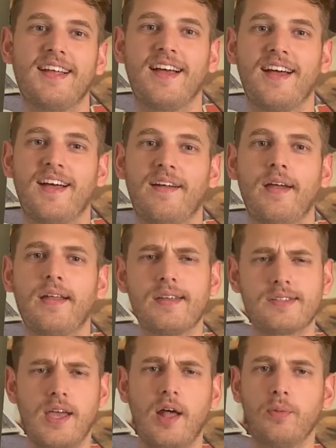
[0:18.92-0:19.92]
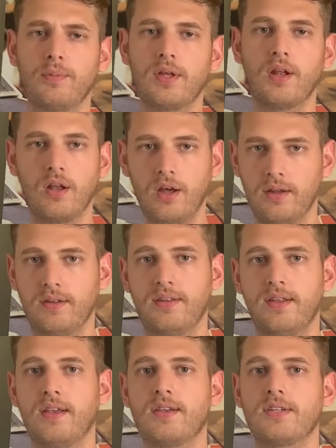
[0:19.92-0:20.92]
And this helped me a lot
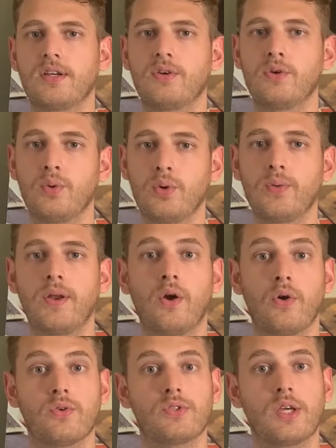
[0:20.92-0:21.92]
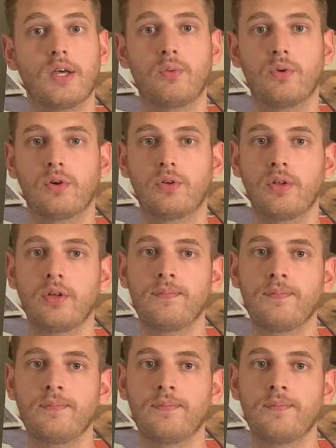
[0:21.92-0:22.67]
as I grew in the hotel world.